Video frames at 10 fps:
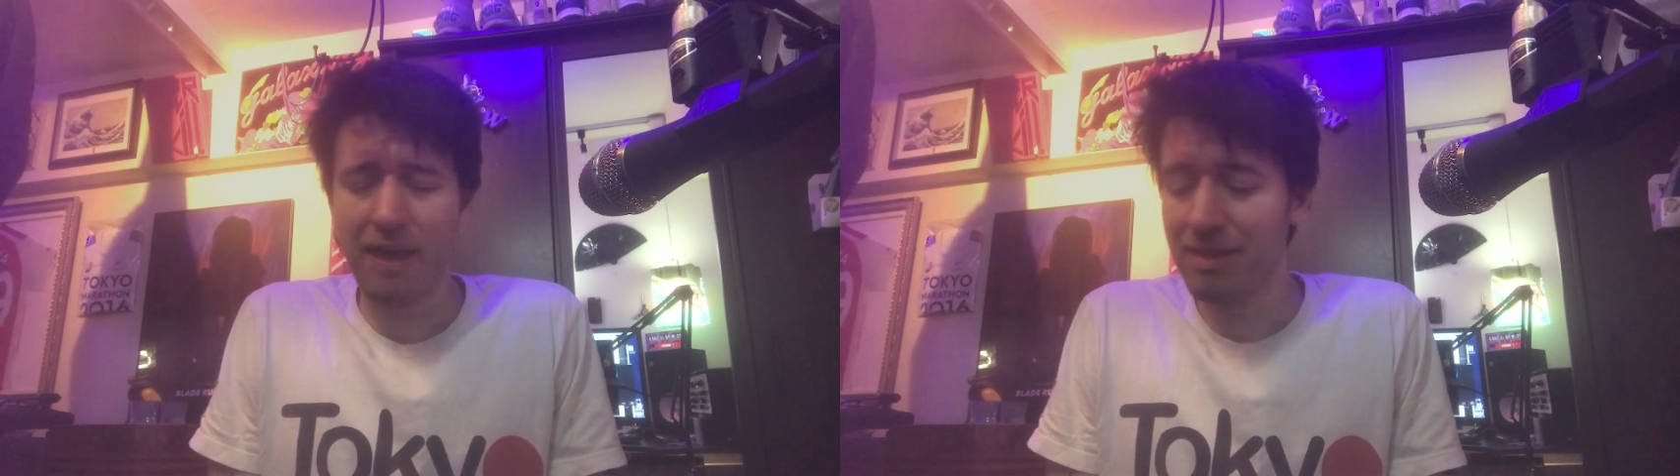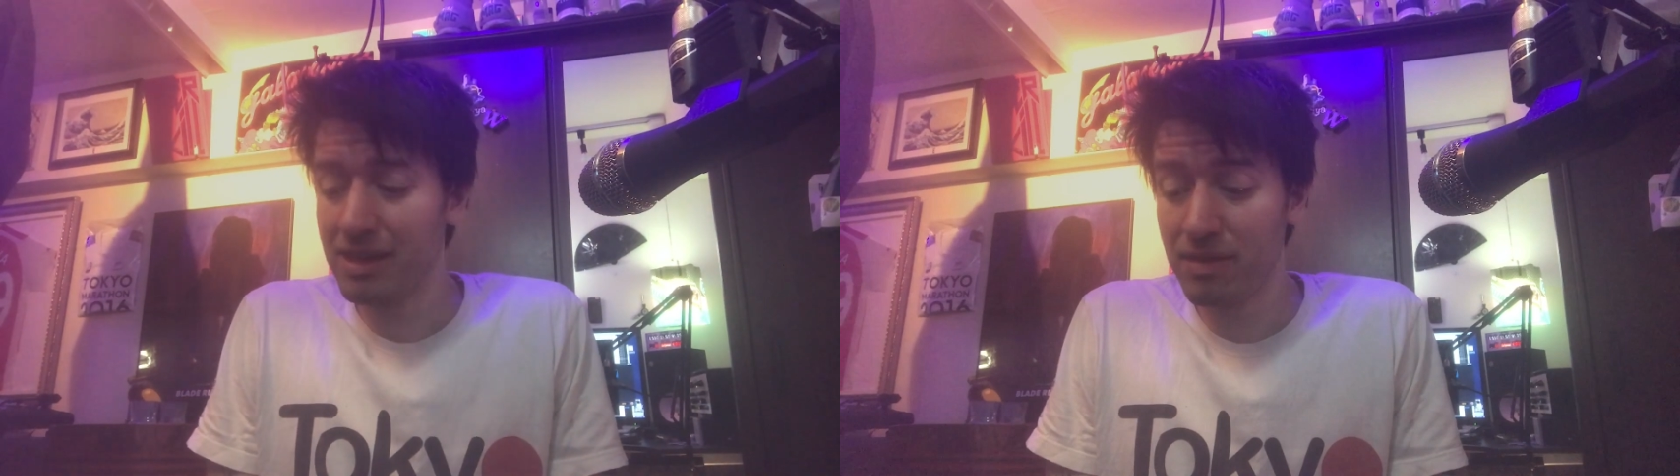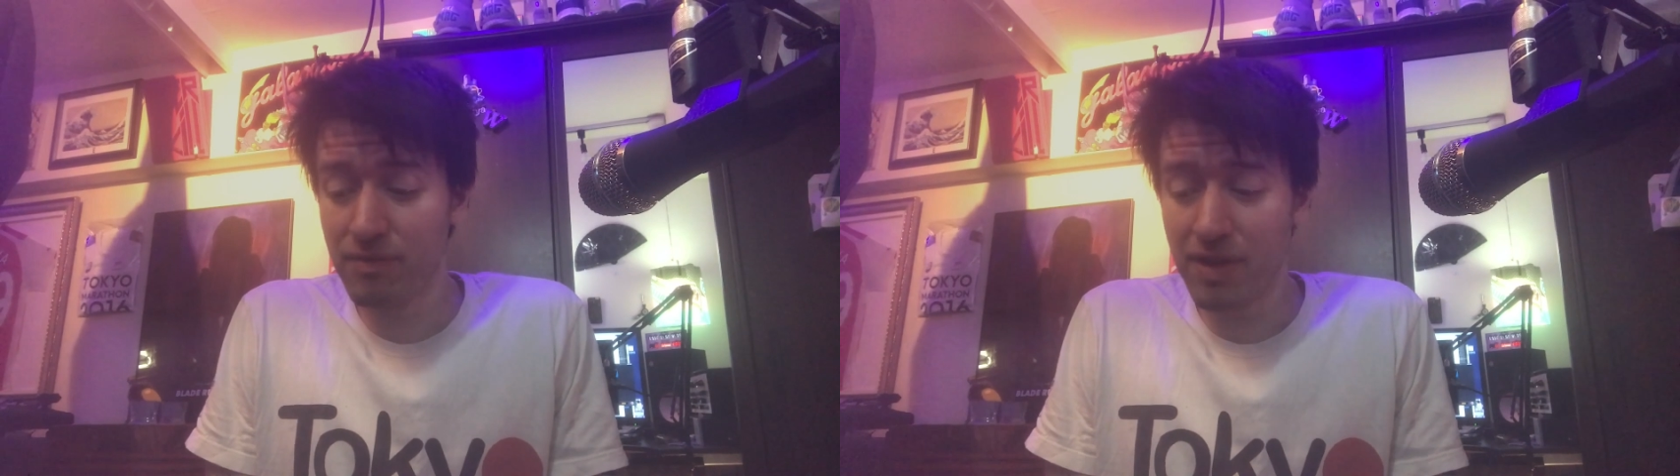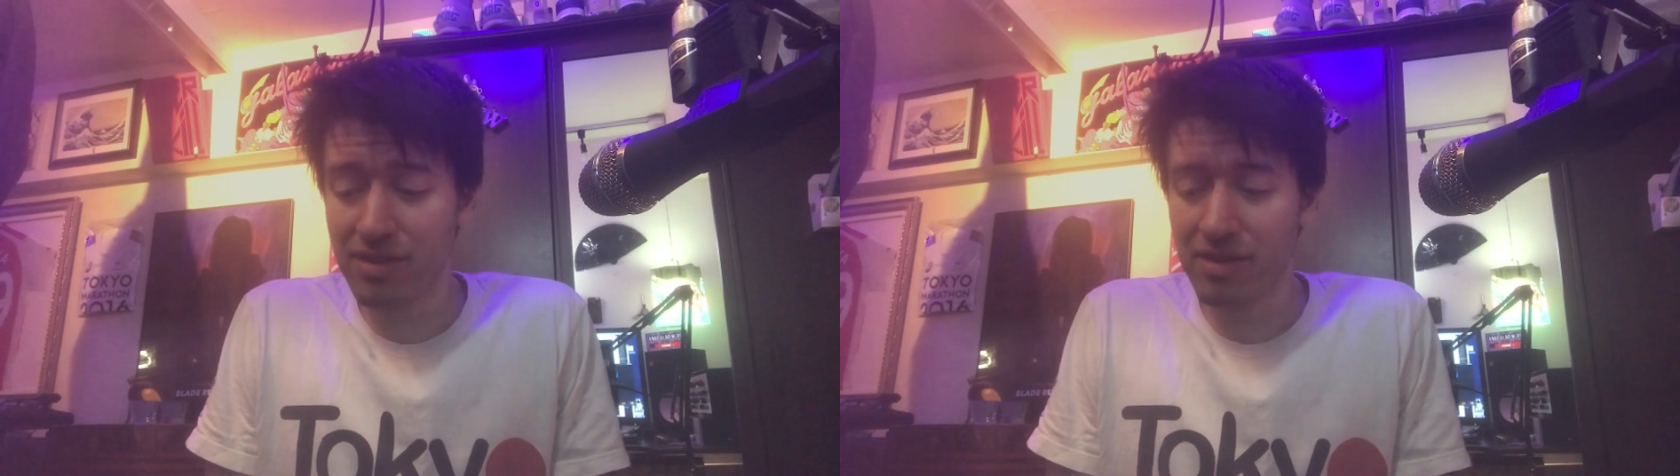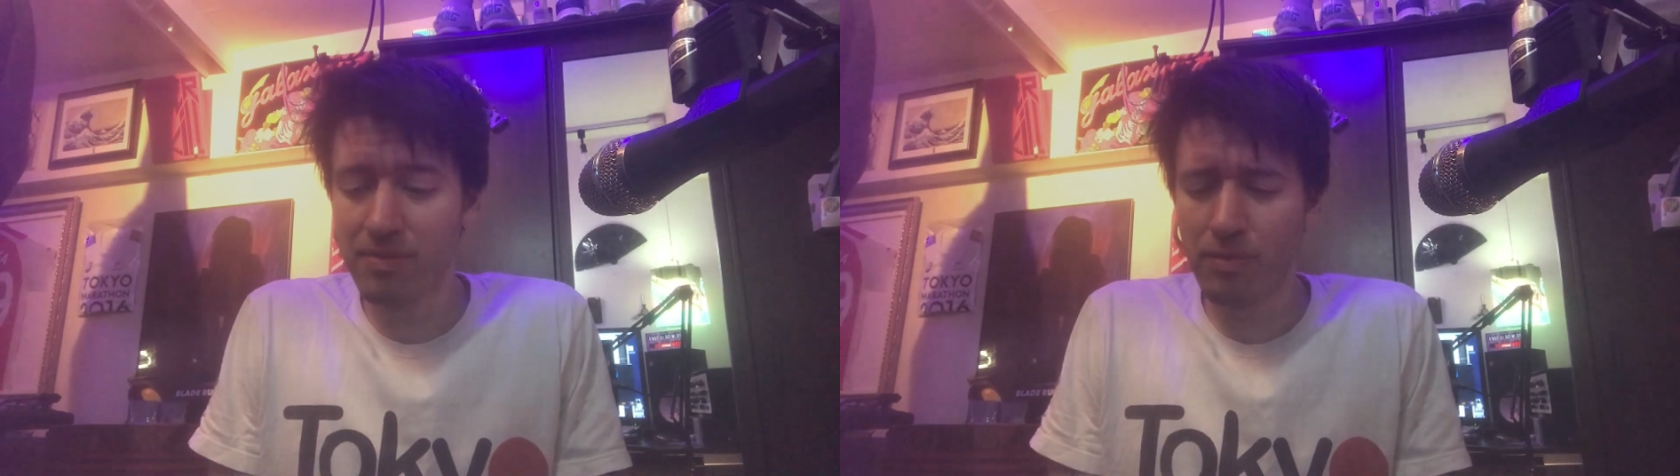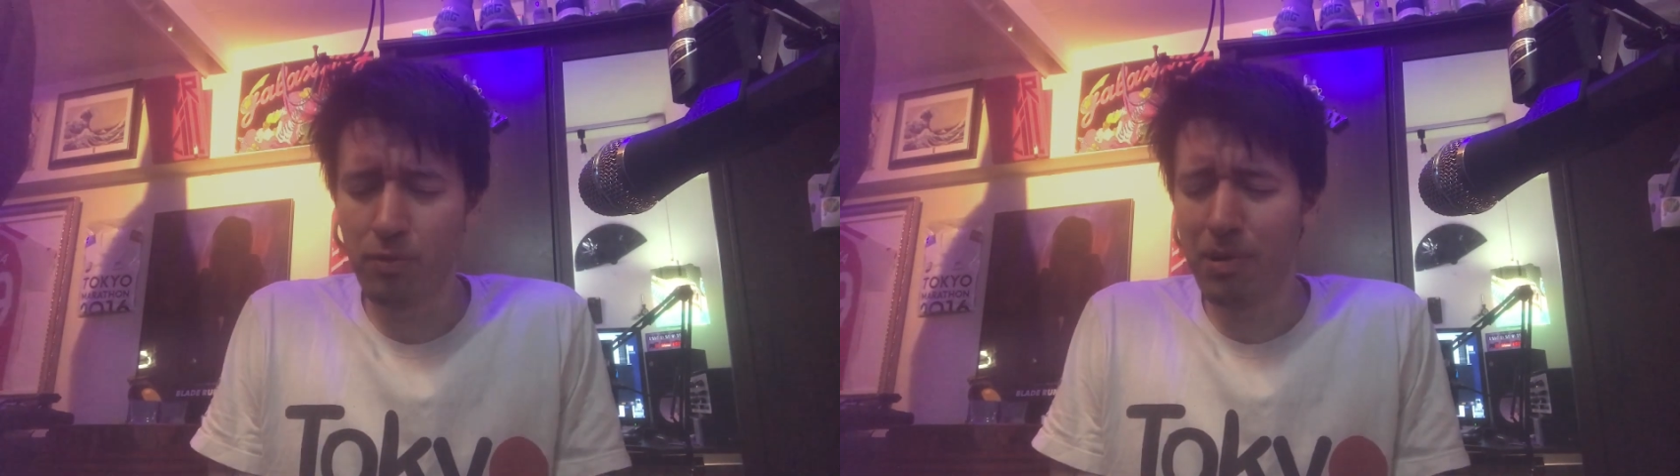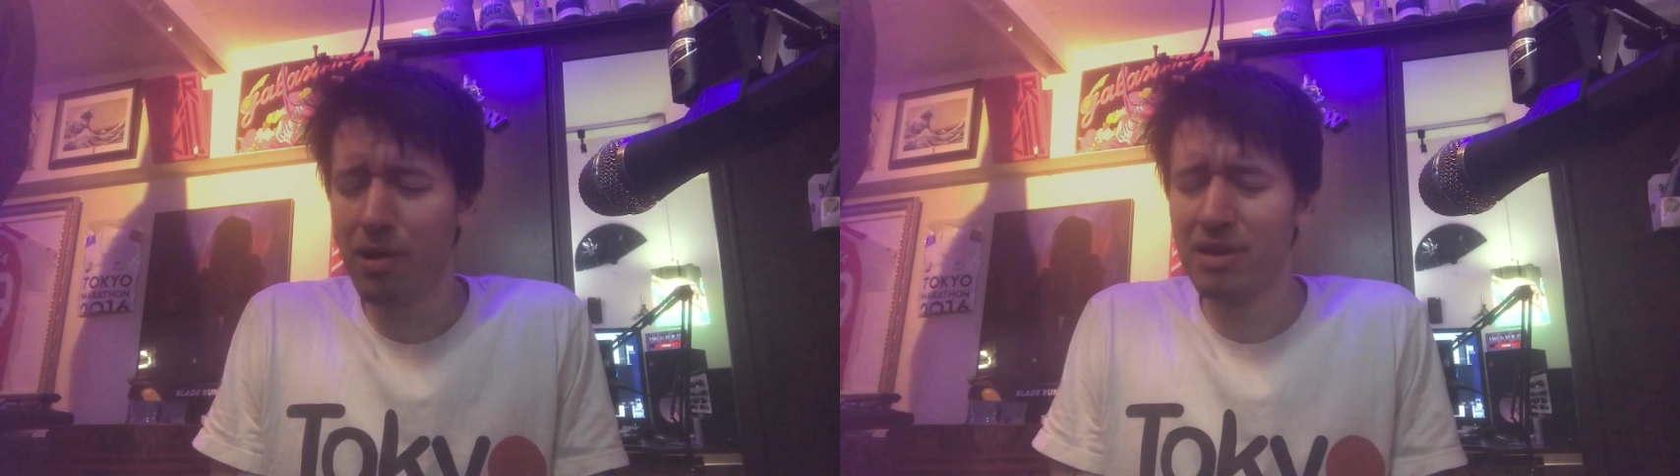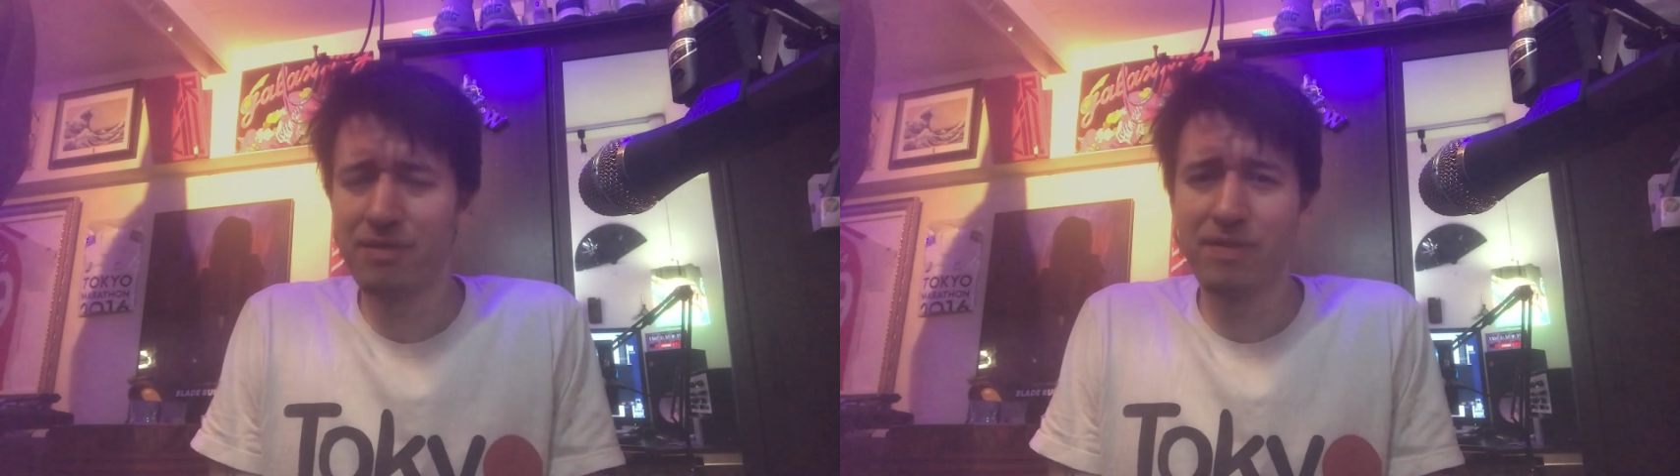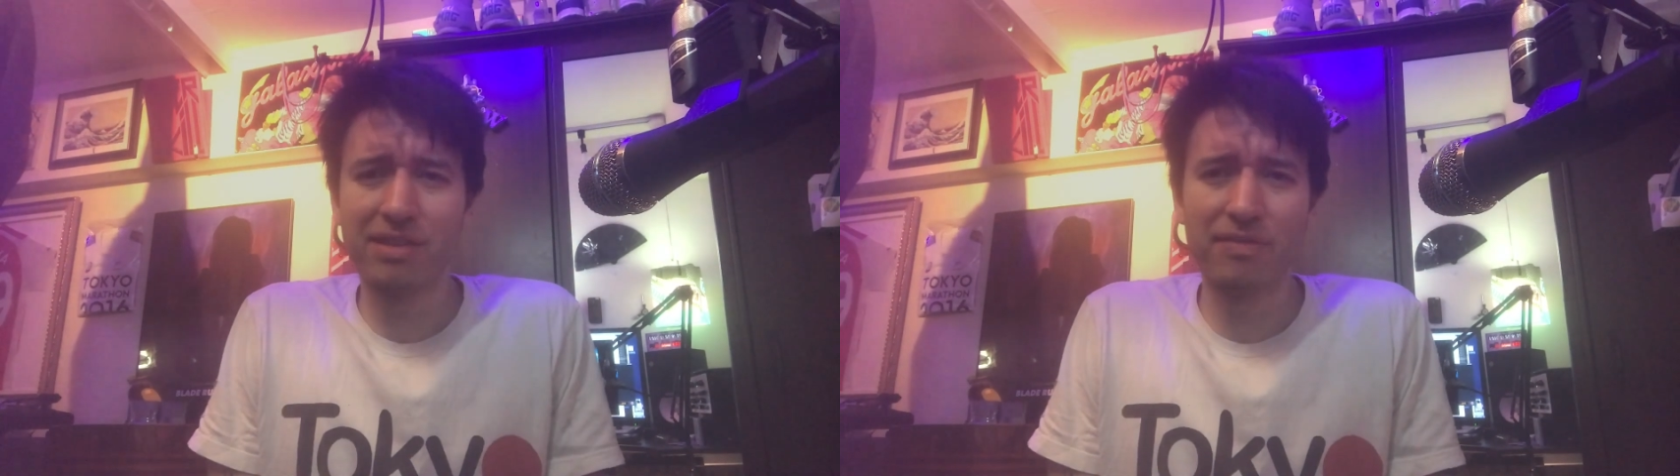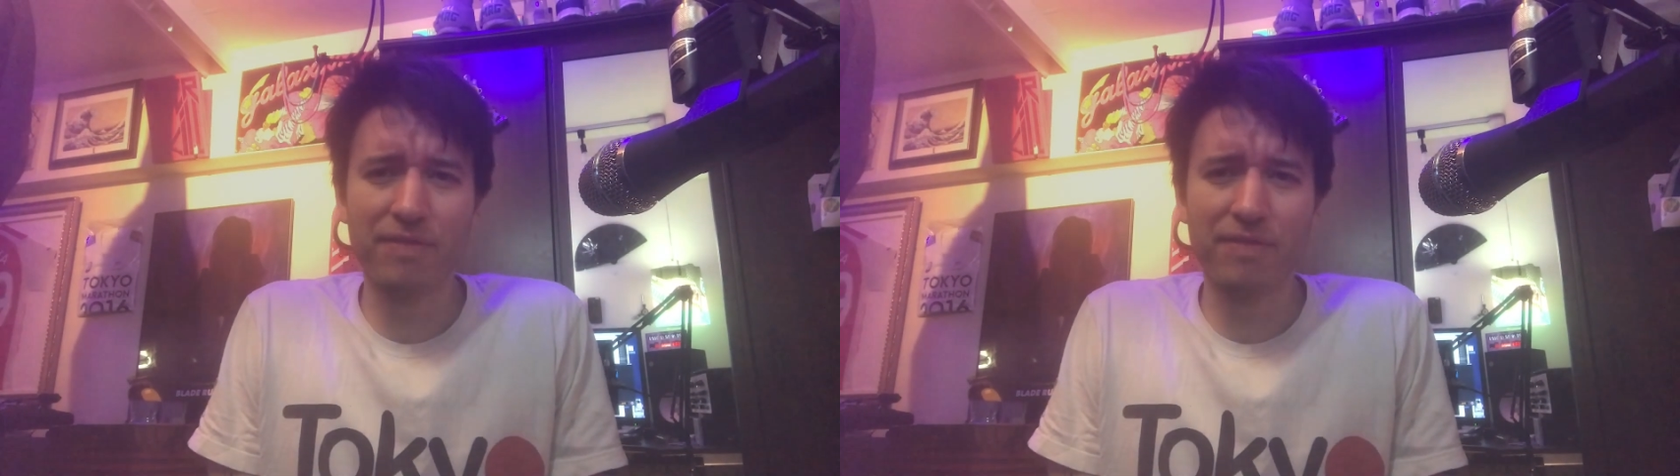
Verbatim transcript: I think he invented or partly invented